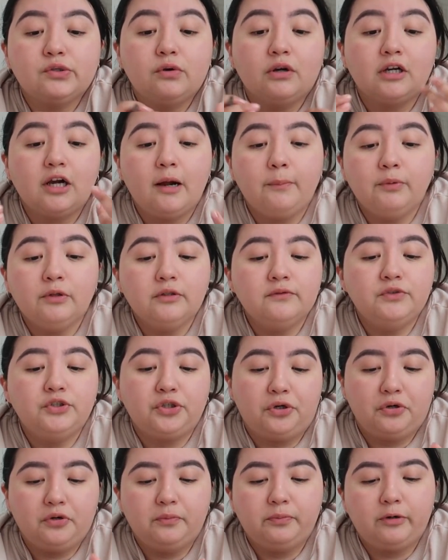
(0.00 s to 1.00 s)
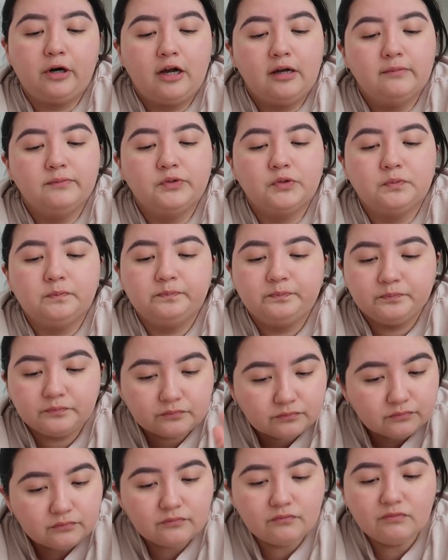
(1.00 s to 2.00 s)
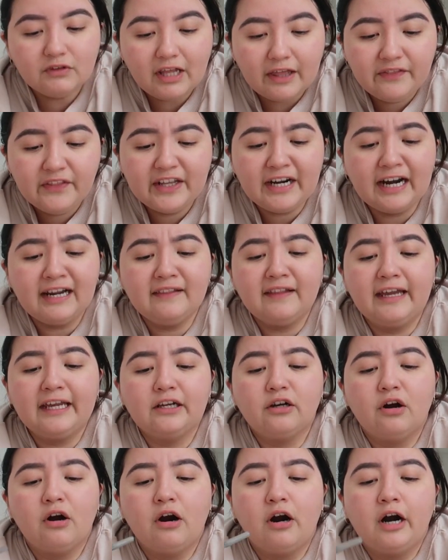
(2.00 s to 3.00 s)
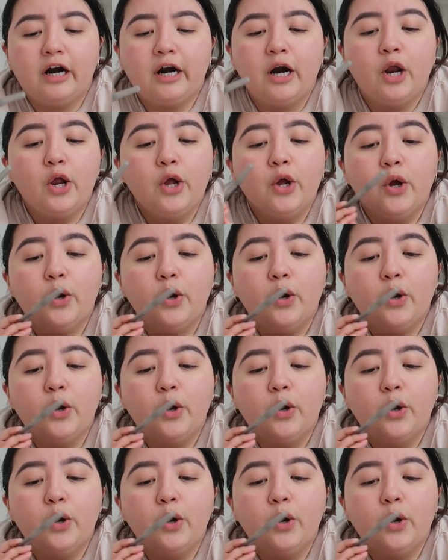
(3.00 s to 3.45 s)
So a couple of journal prompts that I like are,